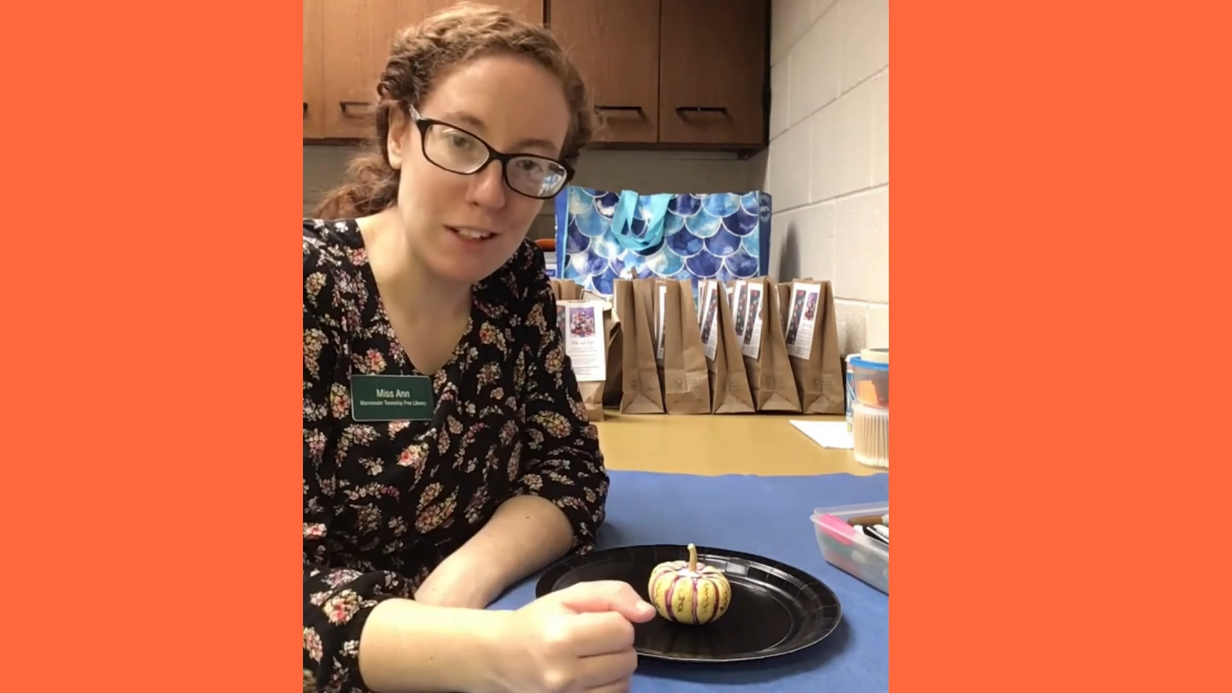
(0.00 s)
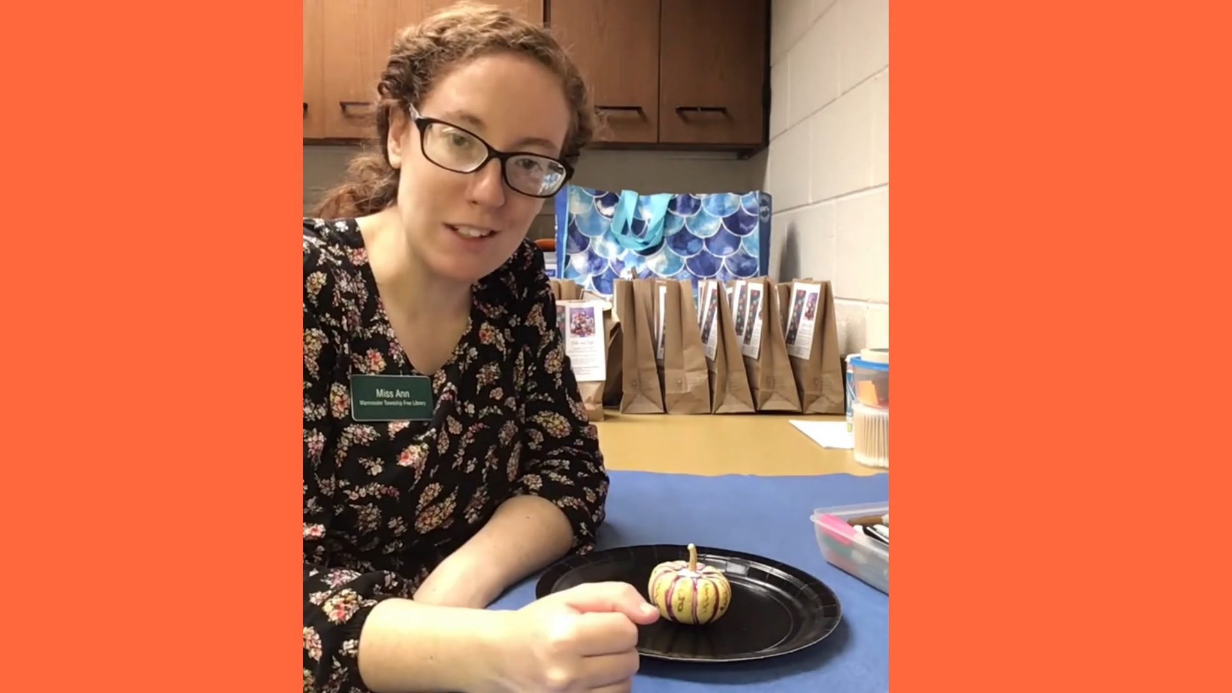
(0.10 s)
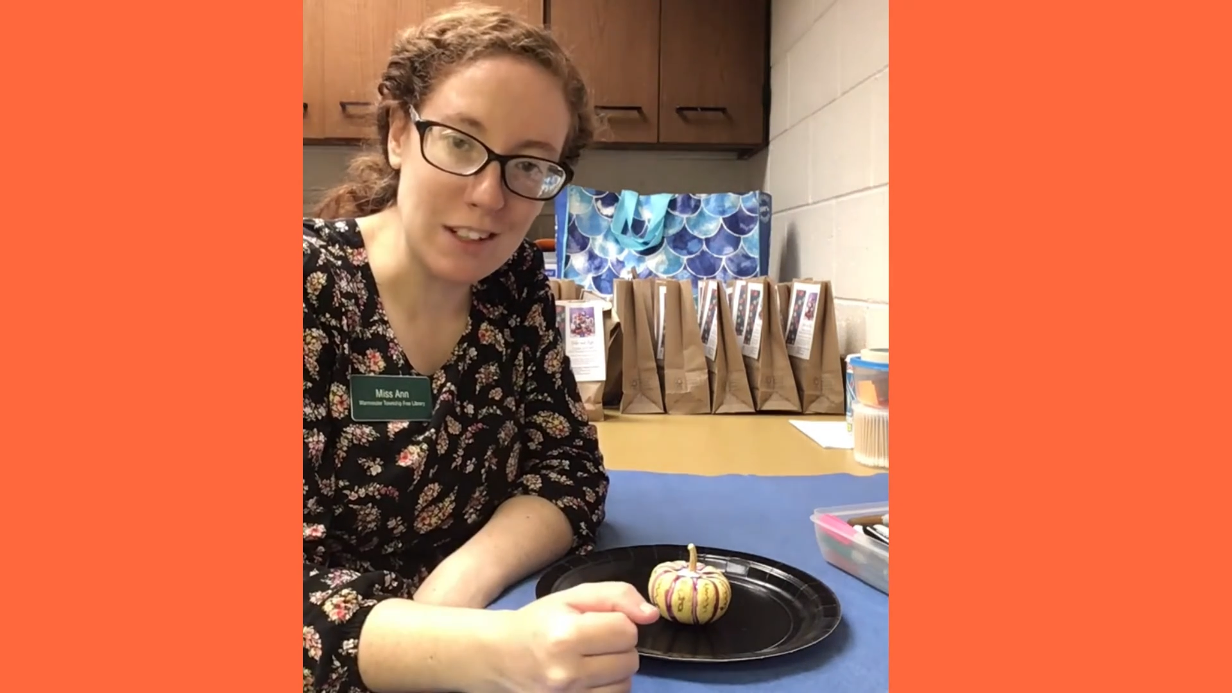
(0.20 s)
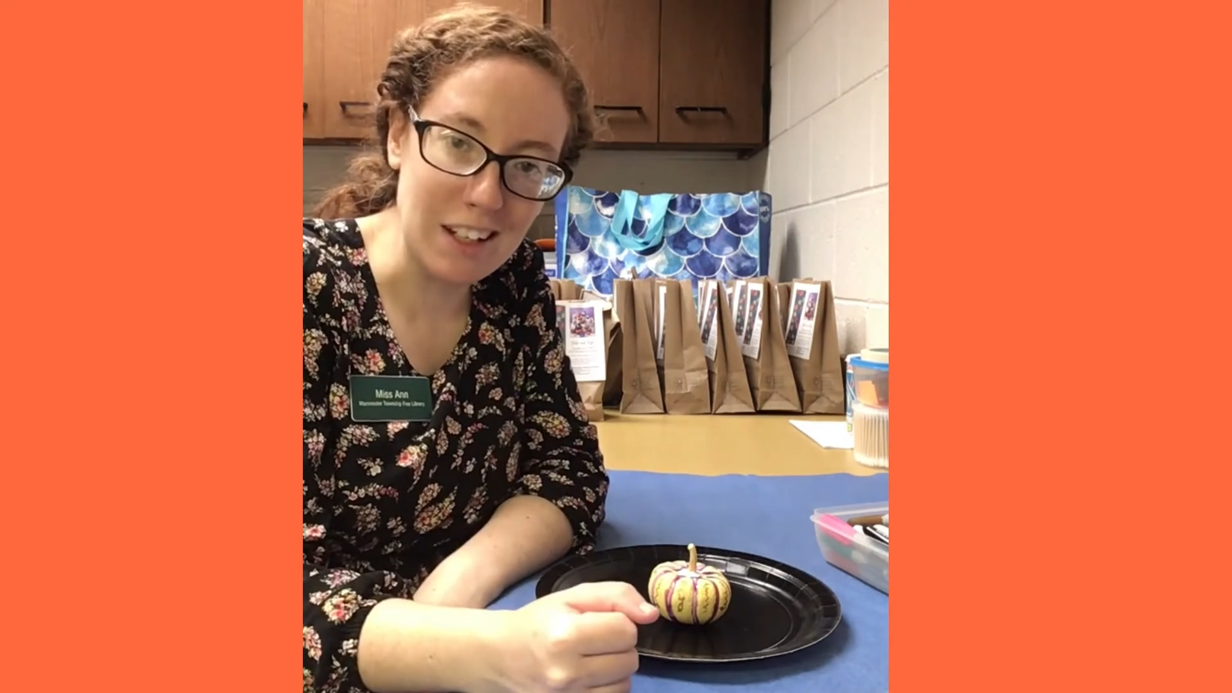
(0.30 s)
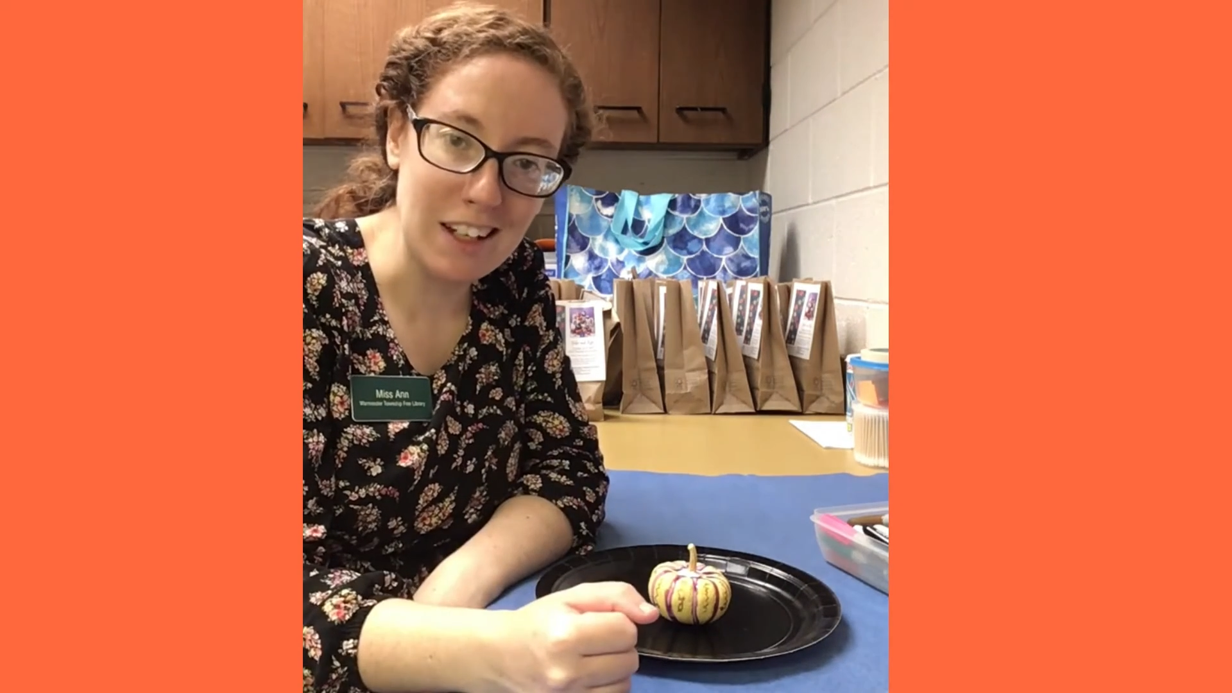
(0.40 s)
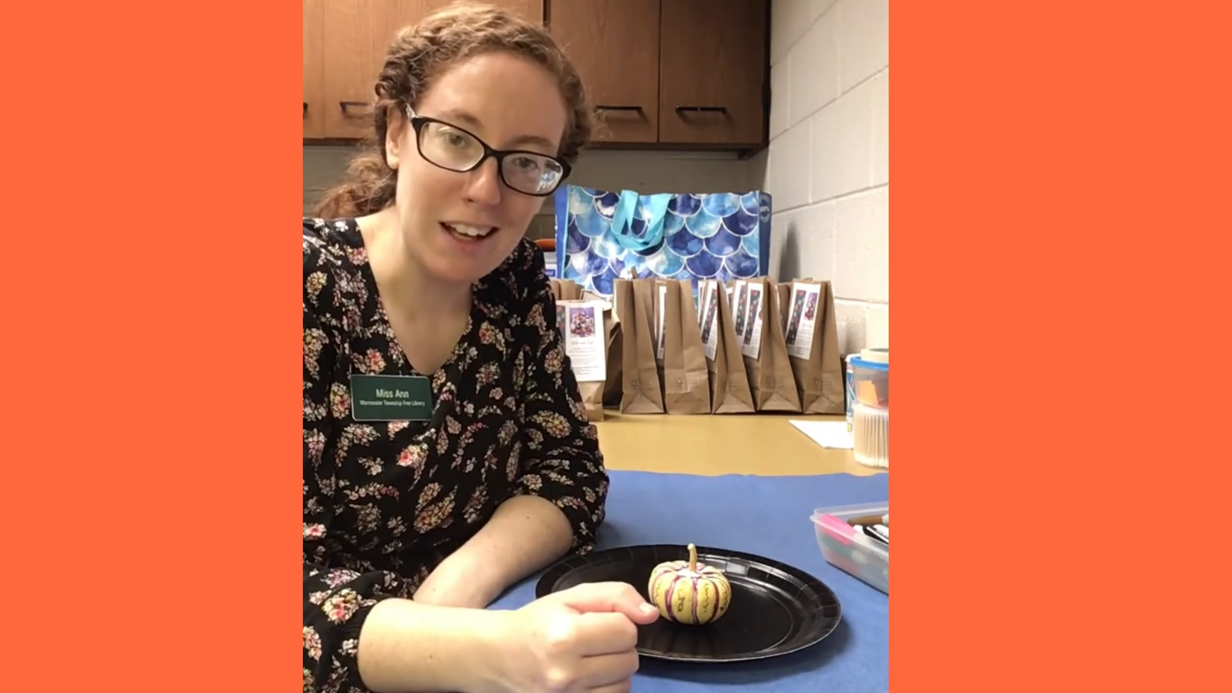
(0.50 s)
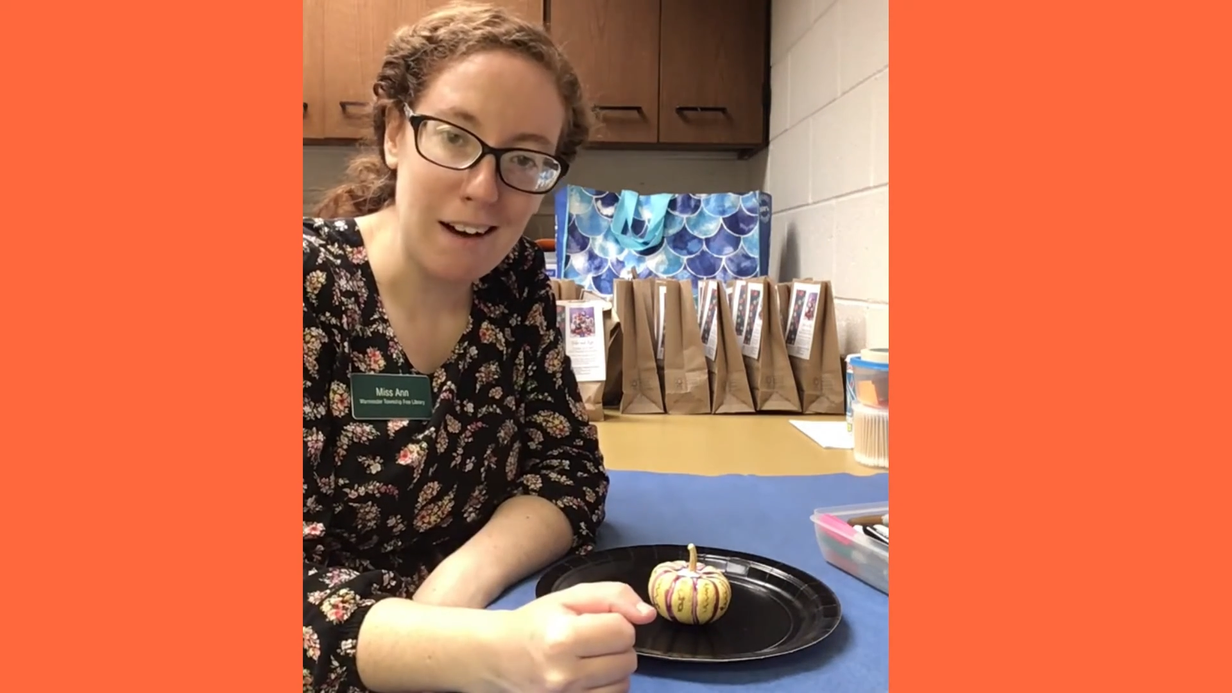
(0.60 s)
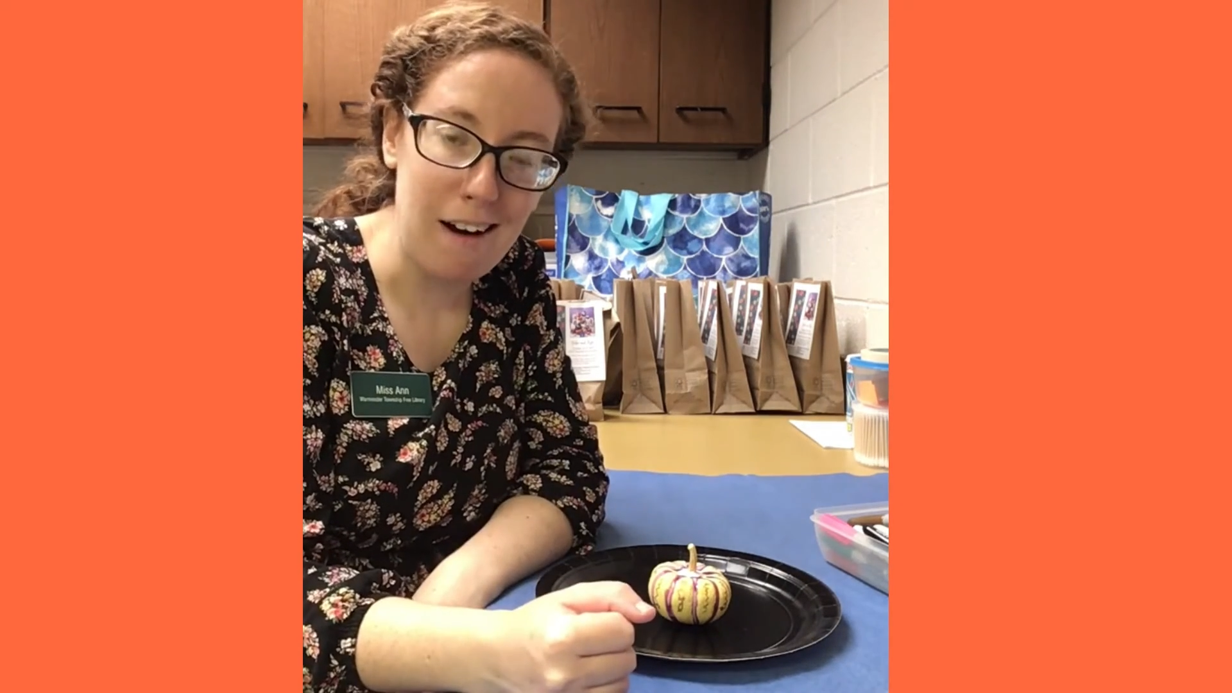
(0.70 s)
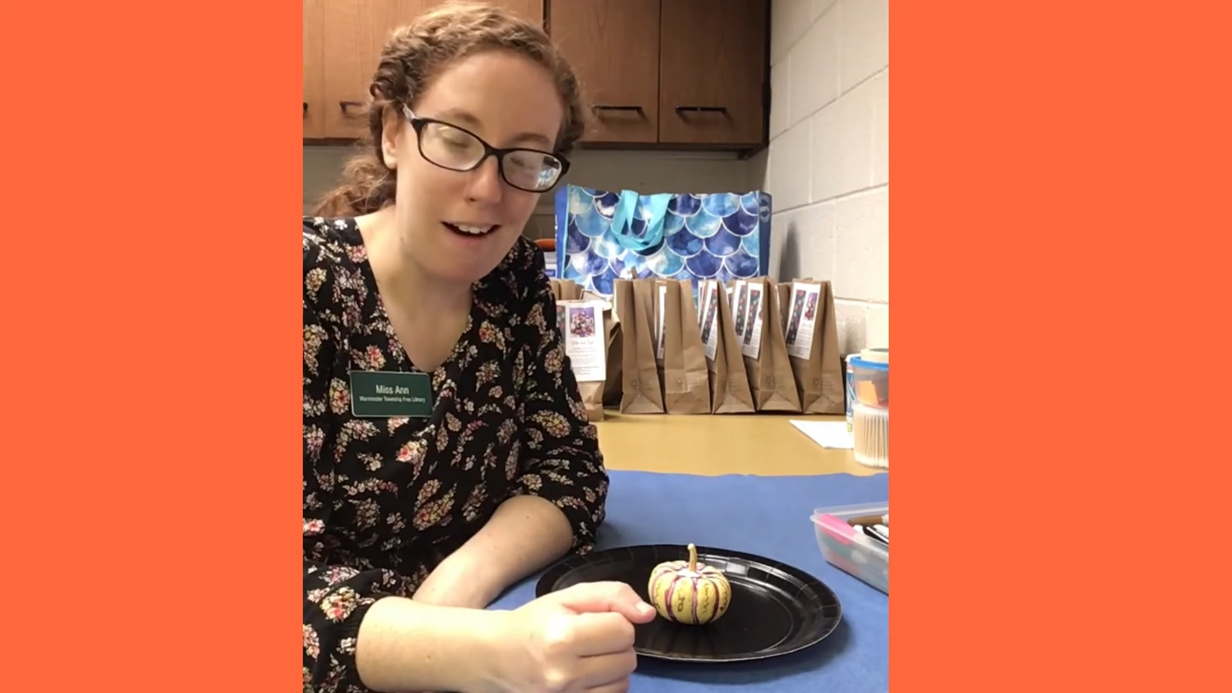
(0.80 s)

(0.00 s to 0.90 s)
to see,